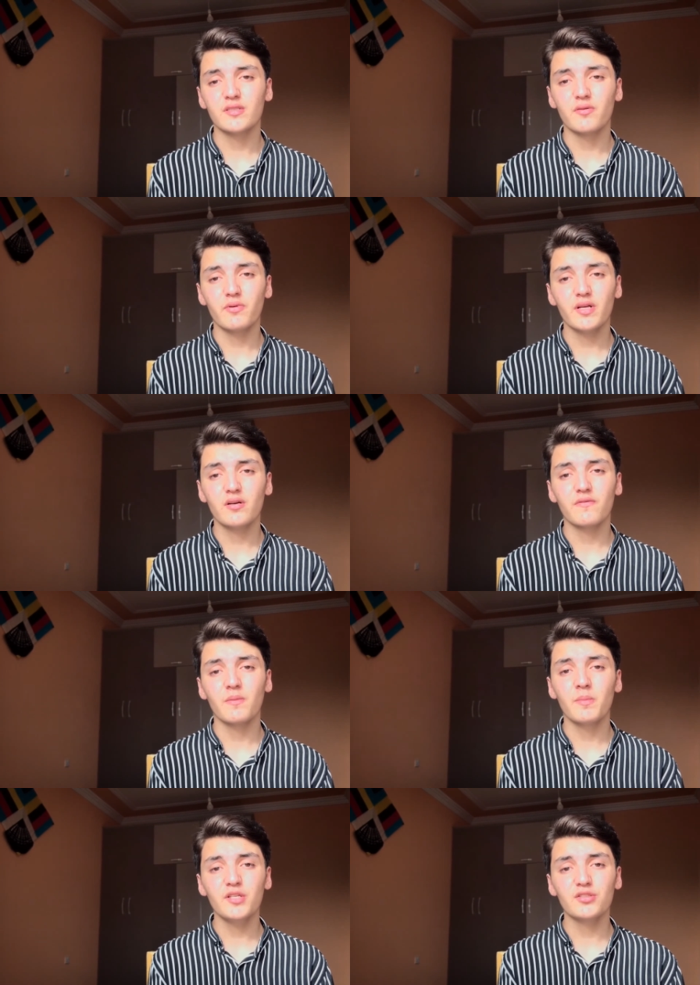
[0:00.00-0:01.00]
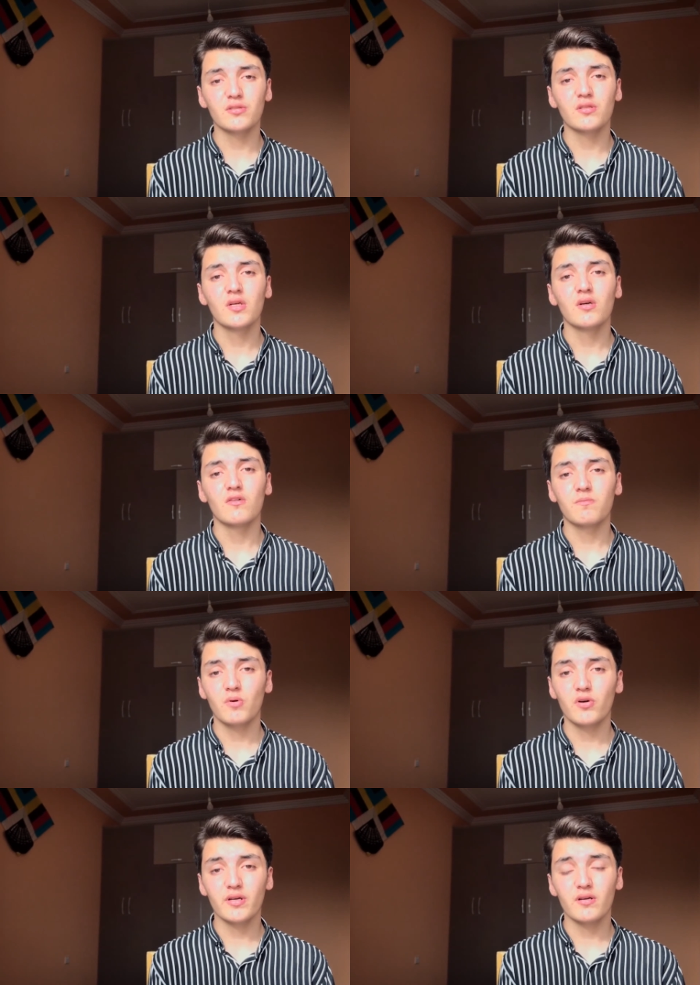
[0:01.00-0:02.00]
the rate of emission of
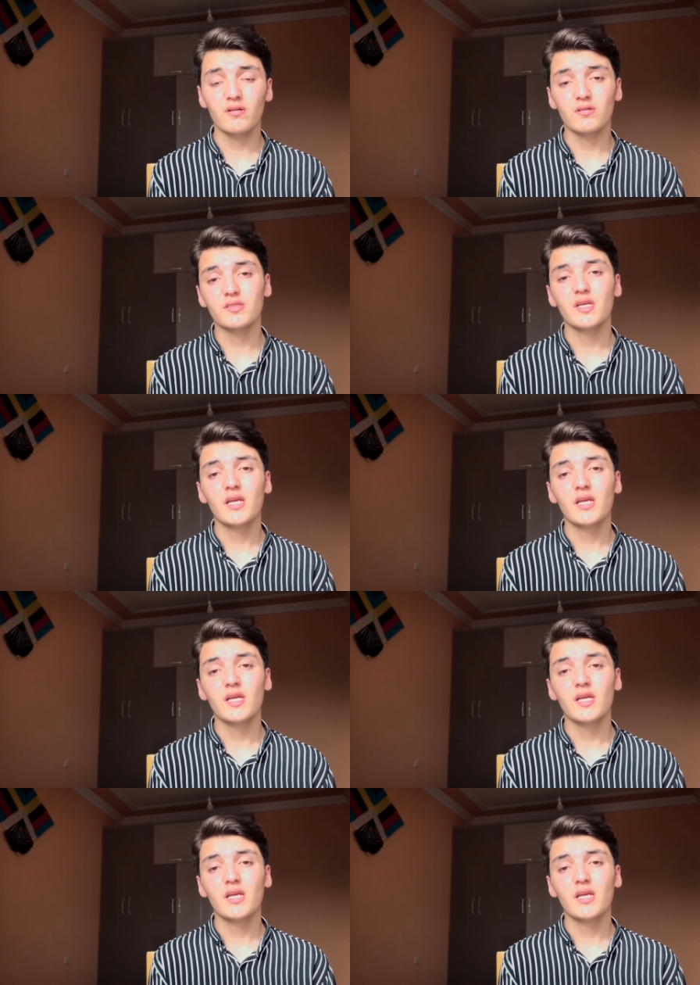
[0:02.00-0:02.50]
particles.